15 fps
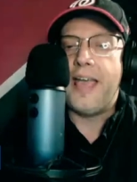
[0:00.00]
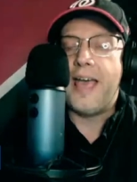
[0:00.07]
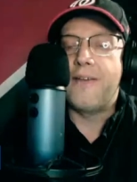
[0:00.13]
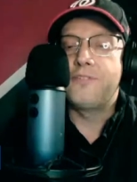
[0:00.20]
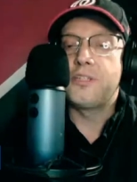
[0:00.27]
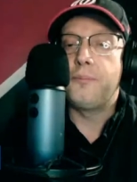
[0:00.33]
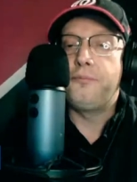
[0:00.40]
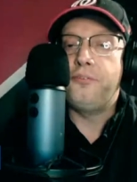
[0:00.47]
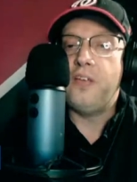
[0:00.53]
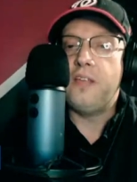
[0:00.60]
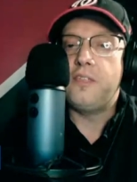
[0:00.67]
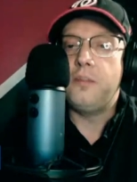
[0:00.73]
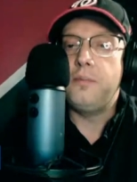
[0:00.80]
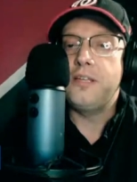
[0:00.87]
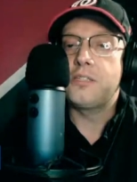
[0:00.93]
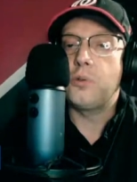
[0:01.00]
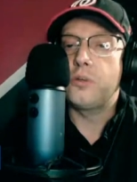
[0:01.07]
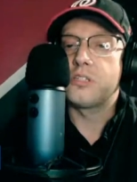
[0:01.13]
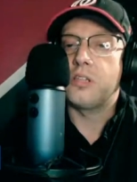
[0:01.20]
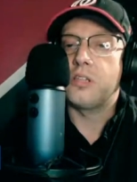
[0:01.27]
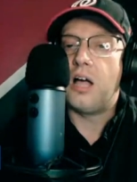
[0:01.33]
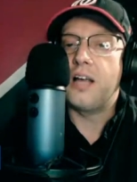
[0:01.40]
They have some faith in me.
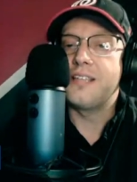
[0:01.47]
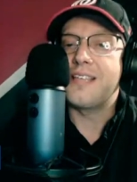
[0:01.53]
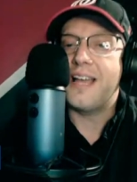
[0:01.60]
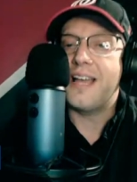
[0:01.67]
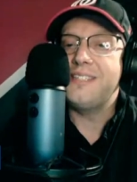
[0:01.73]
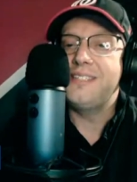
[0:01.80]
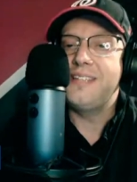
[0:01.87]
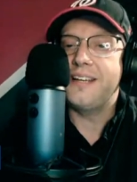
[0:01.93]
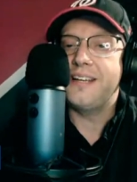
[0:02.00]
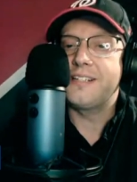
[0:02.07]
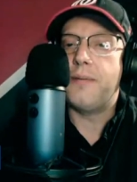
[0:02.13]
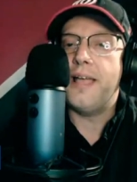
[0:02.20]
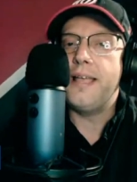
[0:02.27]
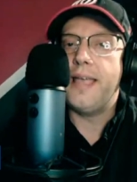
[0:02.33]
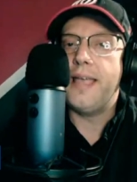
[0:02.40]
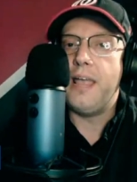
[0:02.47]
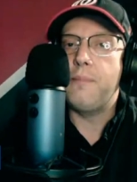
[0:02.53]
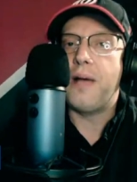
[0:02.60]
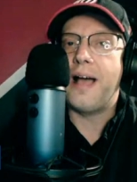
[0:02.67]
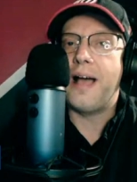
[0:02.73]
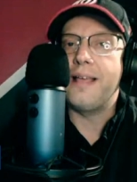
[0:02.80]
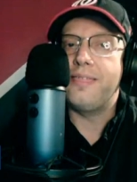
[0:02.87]
So as long as I stick to my
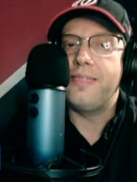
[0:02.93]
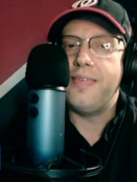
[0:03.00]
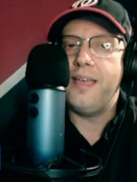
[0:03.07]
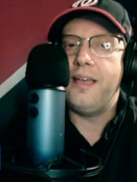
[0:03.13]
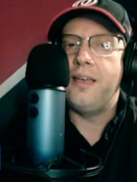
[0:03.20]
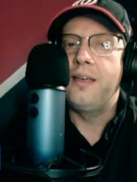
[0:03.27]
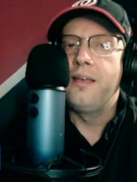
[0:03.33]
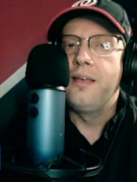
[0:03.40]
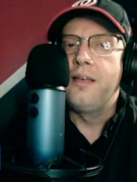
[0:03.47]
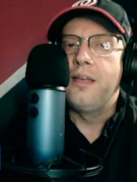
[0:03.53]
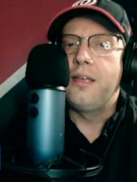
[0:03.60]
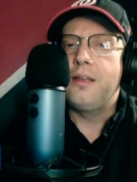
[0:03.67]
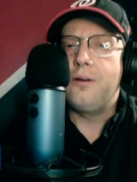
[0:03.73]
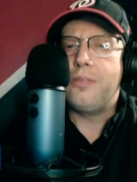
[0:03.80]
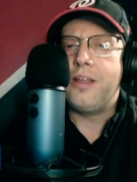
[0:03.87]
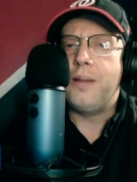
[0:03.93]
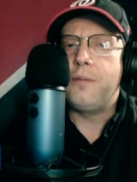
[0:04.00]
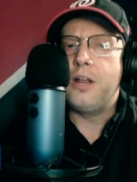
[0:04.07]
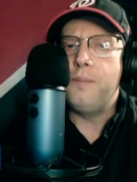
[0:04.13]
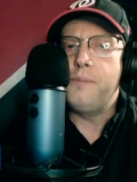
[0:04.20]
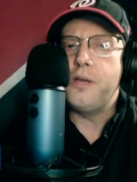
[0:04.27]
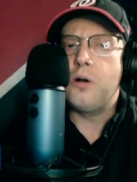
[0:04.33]
game, I think, you know, that I'm
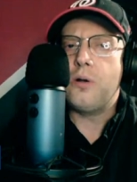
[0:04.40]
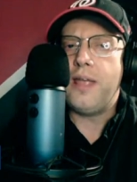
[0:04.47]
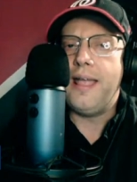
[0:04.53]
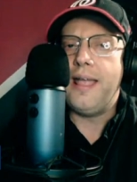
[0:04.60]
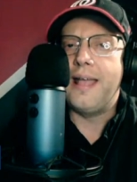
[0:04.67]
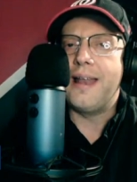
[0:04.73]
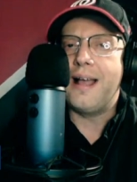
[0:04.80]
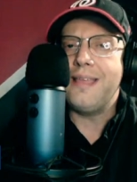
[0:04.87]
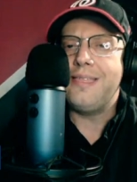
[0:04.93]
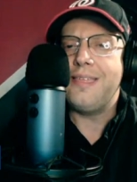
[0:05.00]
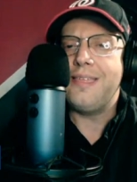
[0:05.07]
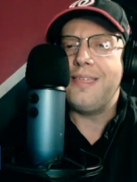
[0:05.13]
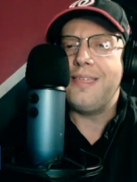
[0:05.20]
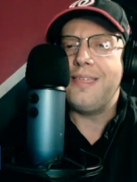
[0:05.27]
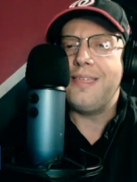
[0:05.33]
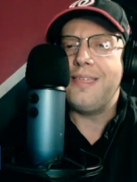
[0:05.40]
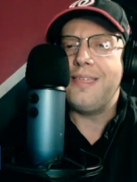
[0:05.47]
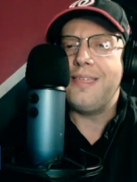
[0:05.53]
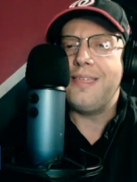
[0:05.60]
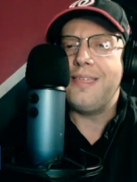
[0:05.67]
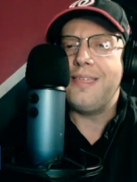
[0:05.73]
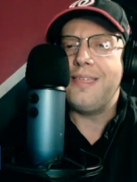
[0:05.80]
going to be okay. And I think that
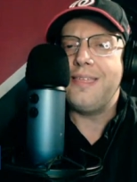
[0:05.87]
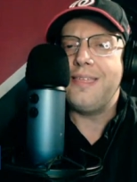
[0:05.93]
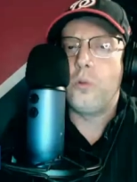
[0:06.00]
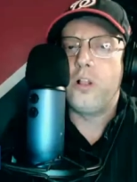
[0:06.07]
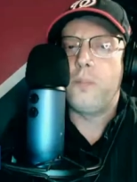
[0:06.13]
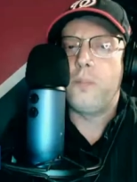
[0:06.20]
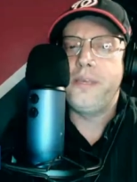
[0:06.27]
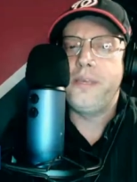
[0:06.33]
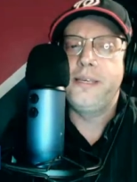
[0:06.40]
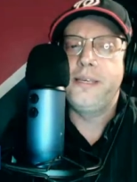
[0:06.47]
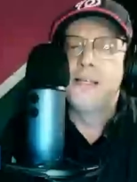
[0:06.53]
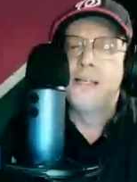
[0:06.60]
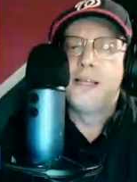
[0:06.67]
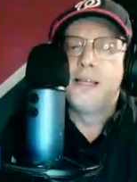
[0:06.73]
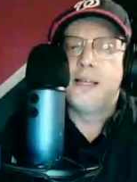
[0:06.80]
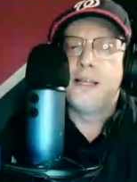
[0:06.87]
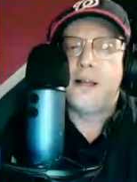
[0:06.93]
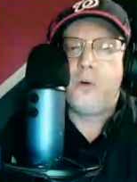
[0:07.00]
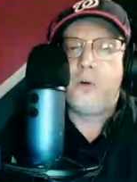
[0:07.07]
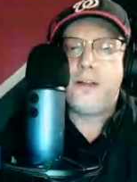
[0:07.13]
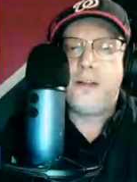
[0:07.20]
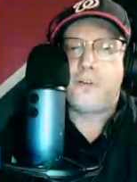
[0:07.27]
everything will be all
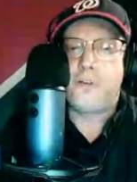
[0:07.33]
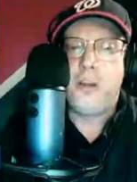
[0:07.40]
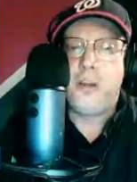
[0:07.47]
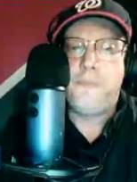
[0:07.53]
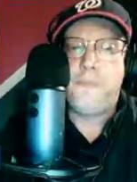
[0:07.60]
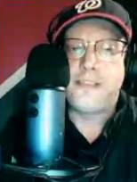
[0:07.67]
right for him